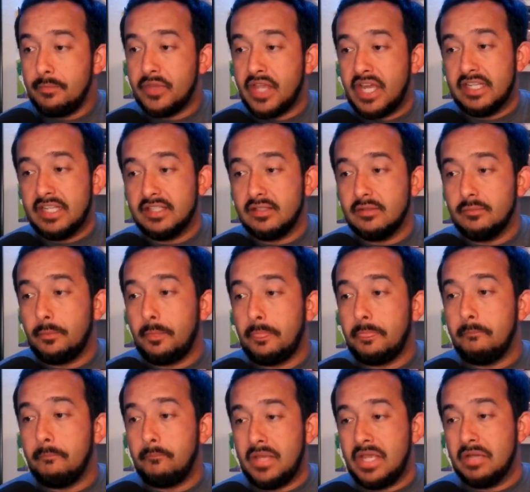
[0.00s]
kind of
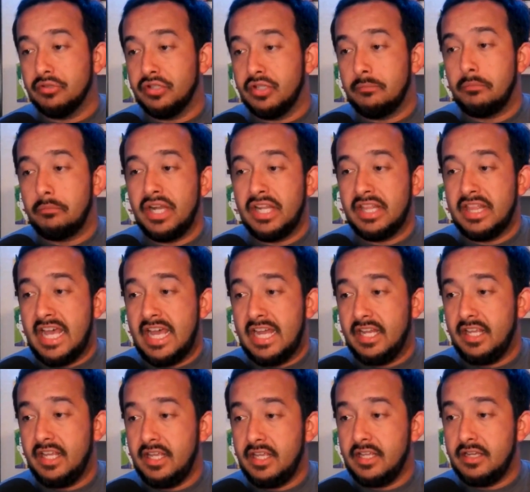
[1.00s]
be able to bring
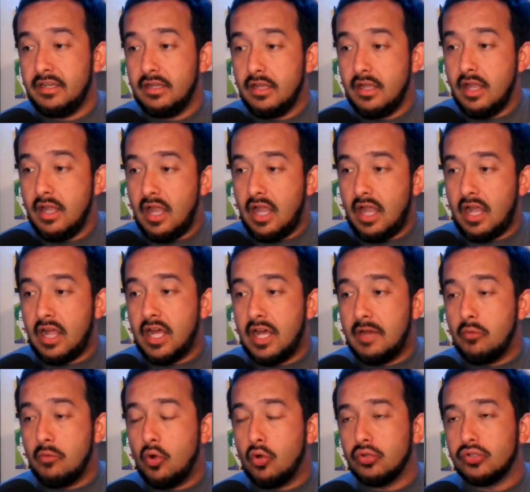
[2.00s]
that in.
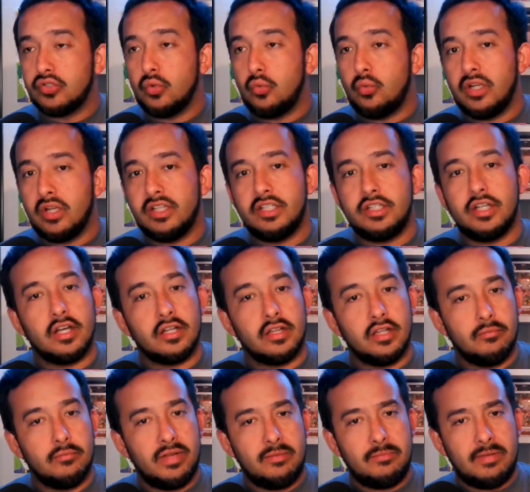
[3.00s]
Also wanted to talk a
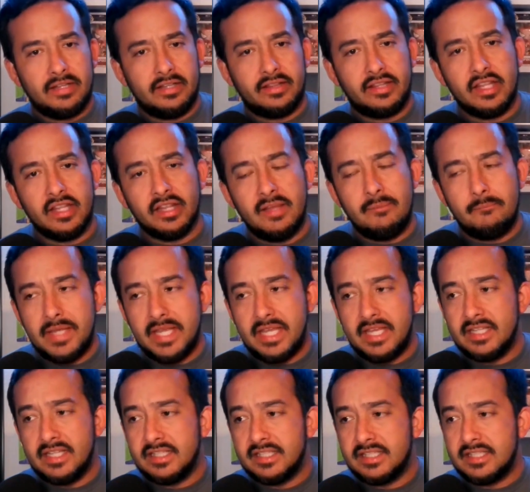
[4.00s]
little bit about the
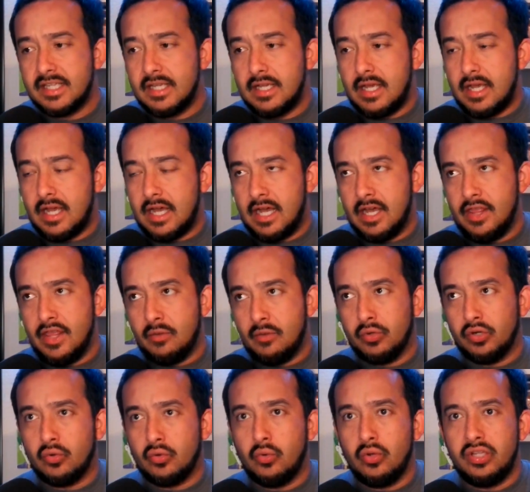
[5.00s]
Olympians that
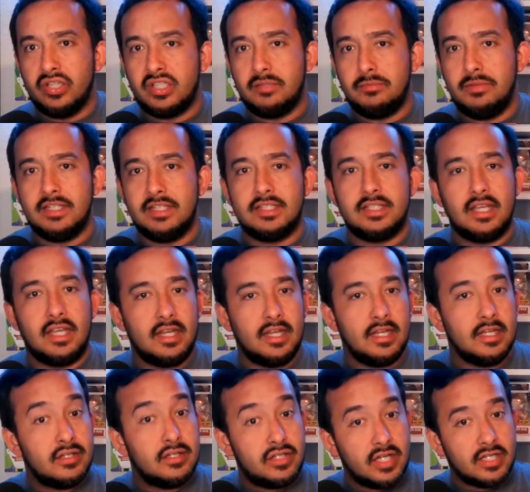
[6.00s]
we're going to be seeing
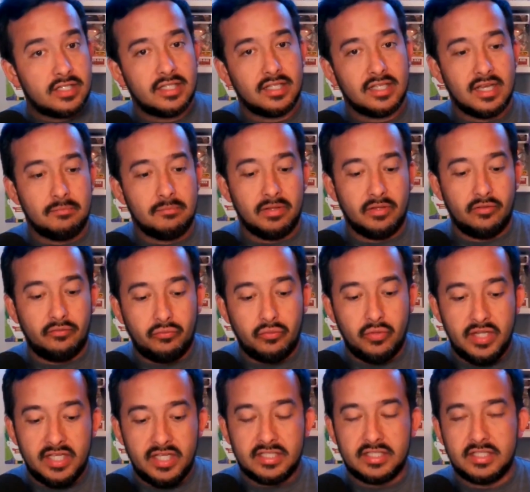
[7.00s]
in just a couple of
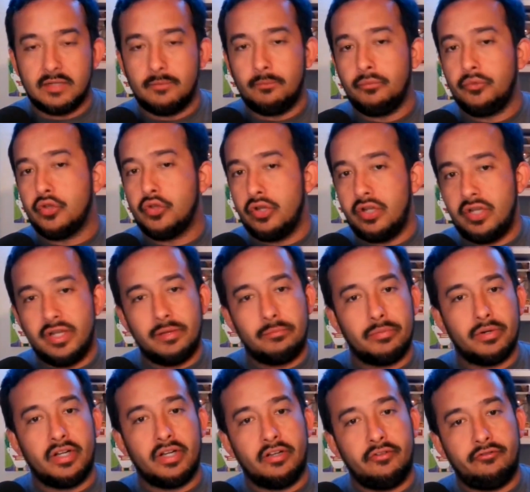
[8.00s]
weeks. A good
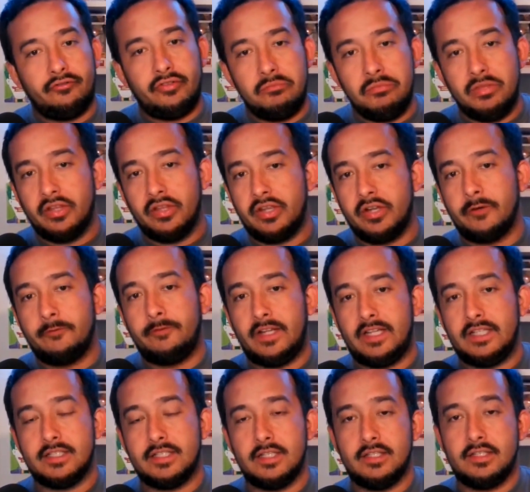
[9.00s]
number of familiar
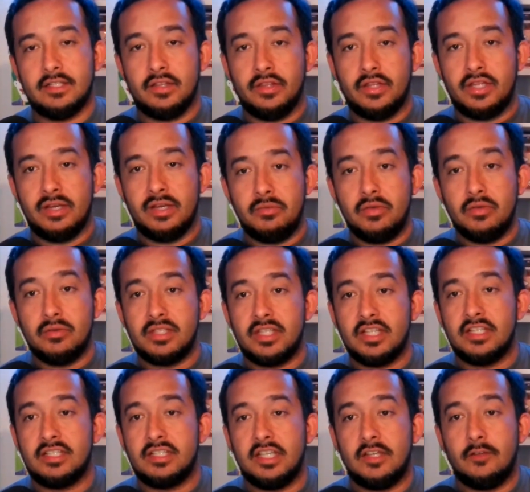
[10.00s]
faces on the
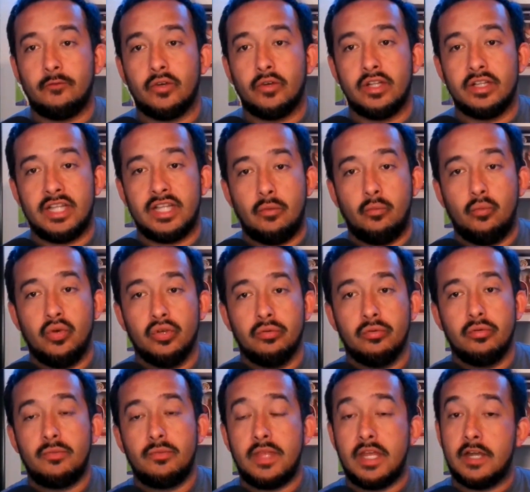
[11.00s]
WCC front
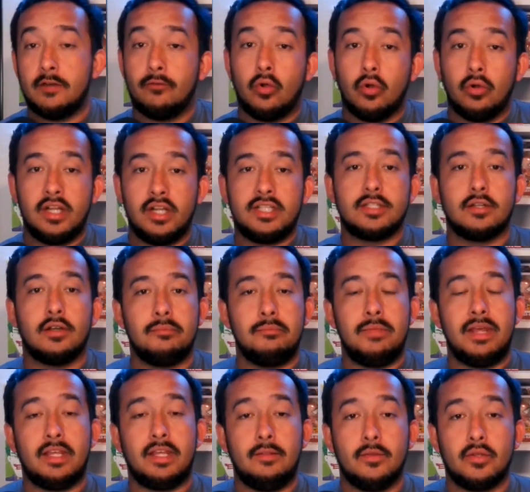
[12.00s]
that have already started
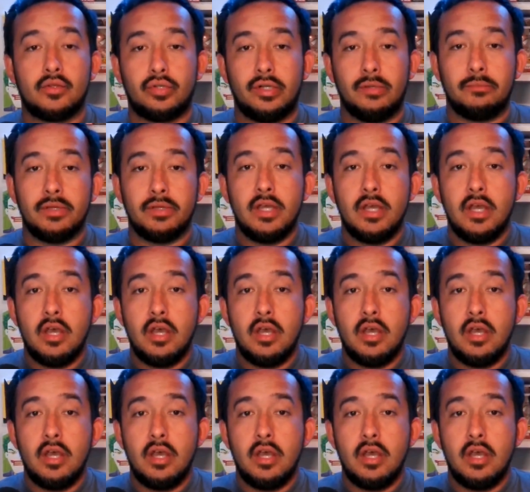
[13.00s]
making the trip